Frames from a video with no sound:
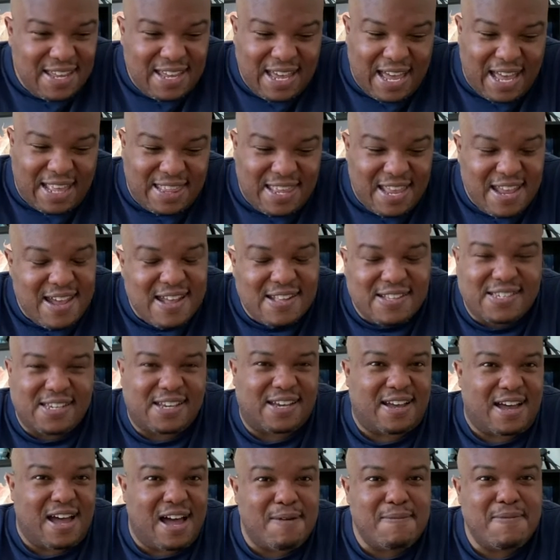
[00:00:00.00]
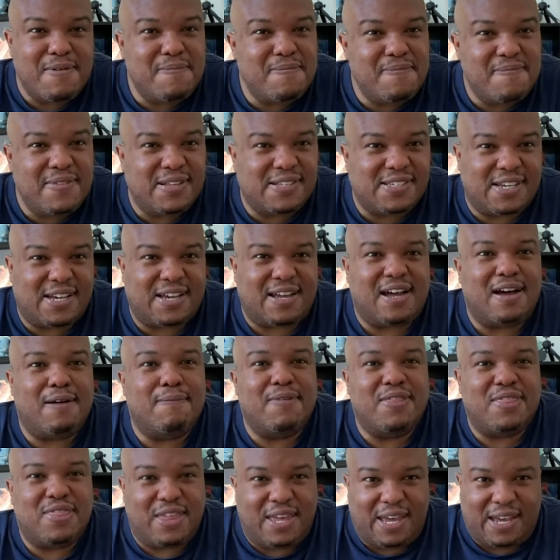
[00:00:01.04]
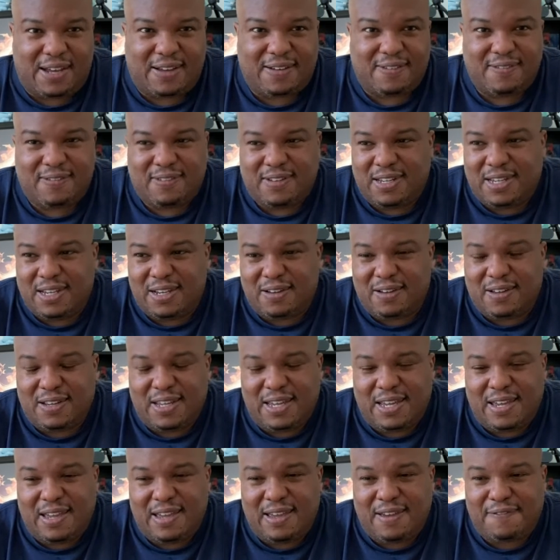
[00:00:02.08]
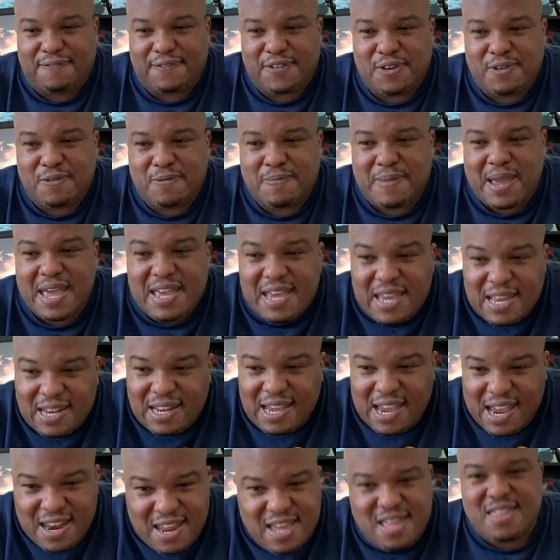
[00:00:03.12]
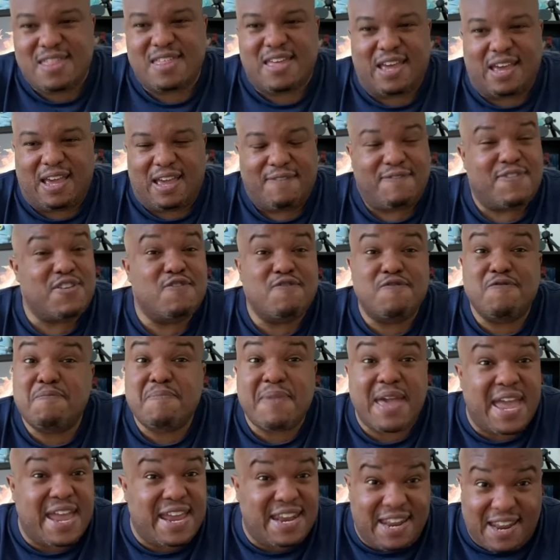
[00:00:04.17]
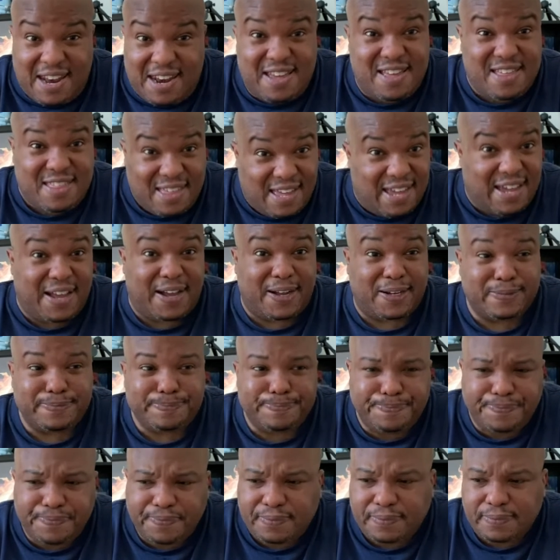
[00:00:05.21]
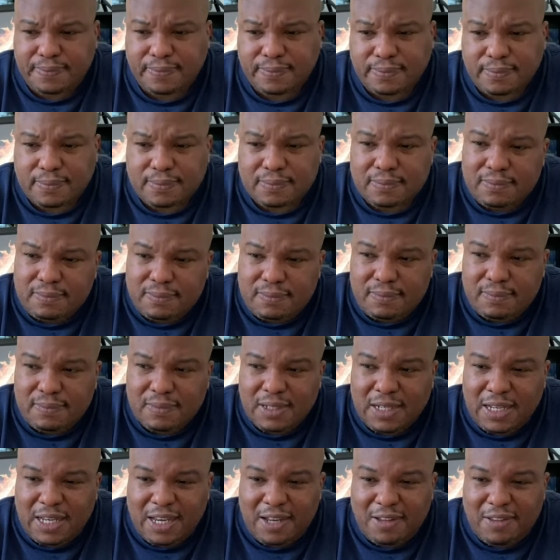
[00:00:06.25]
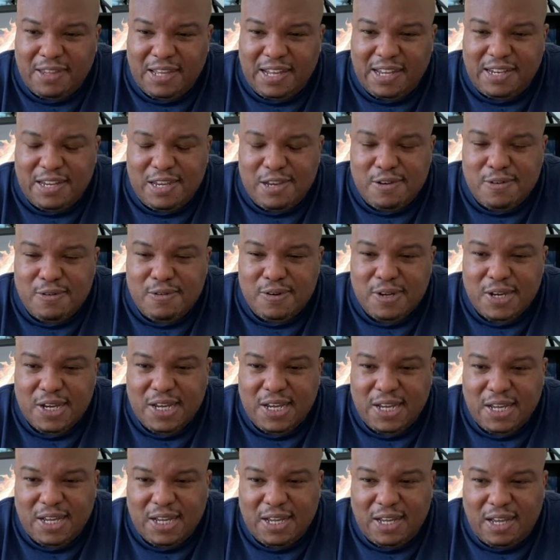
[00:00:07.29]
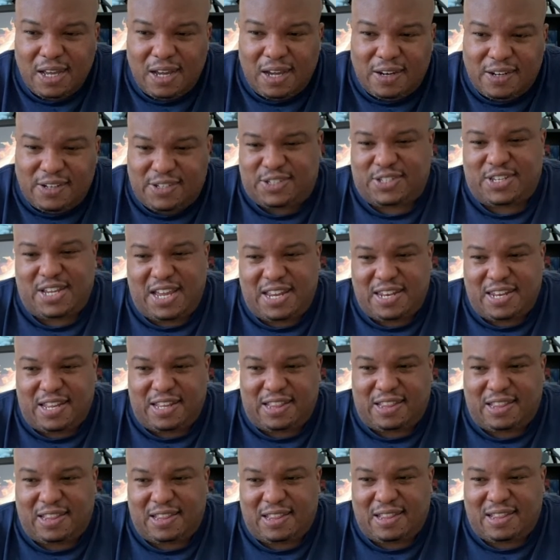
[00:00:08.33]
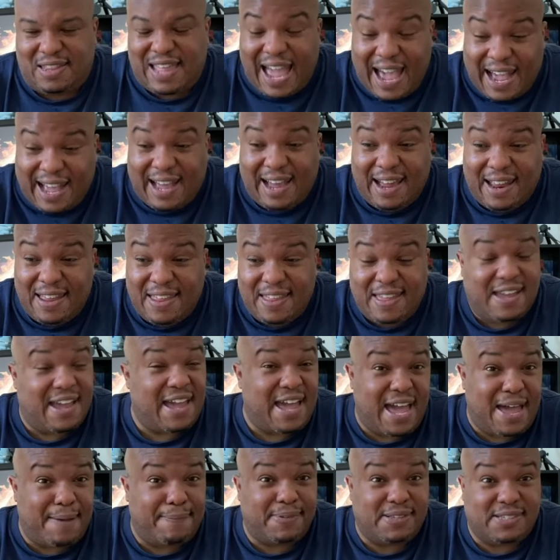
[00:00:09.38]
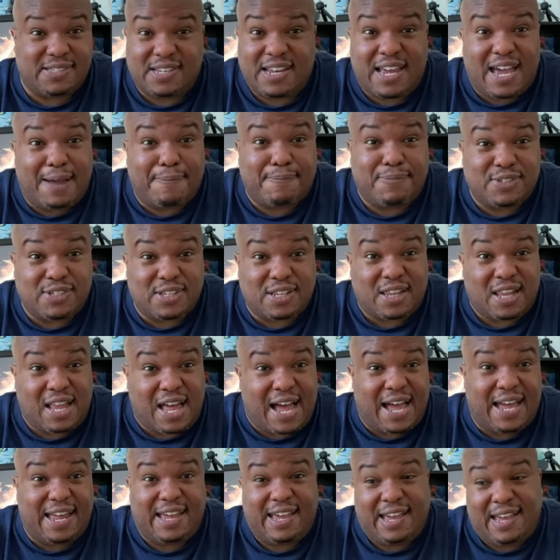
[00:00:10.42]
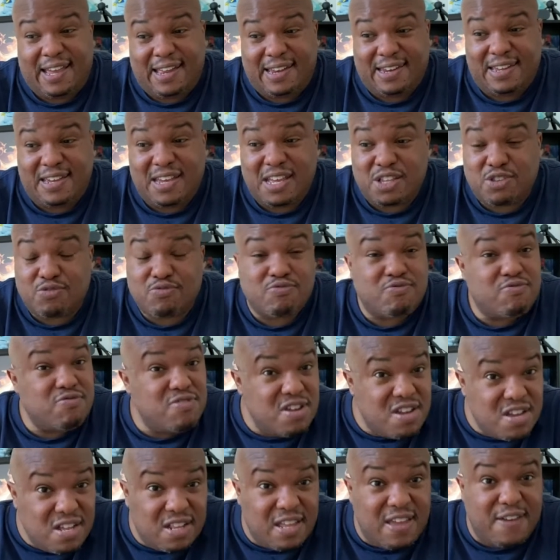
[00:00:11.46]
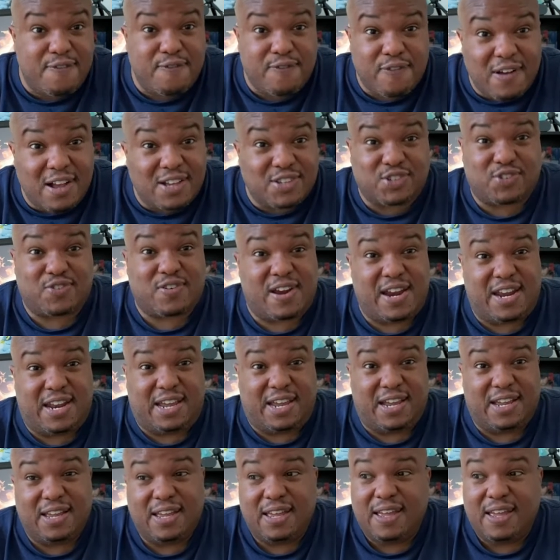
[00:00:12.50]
think it's a common thing. If you're making anything, if you've made anything, then you understand that kind of thing happens. It happens a lot, and it's really frustrating,